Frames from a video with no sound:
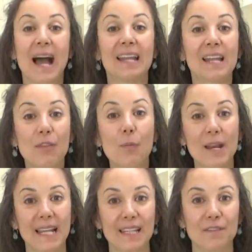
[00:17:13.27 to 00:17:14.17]
Another
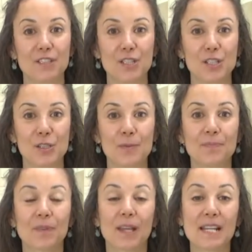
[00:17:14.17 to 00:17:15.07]
one I love to do
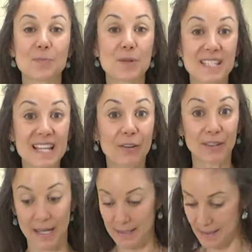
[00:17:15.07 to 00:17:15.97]
is Brazil
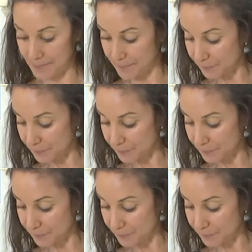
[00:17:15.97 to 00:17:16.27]
nuts.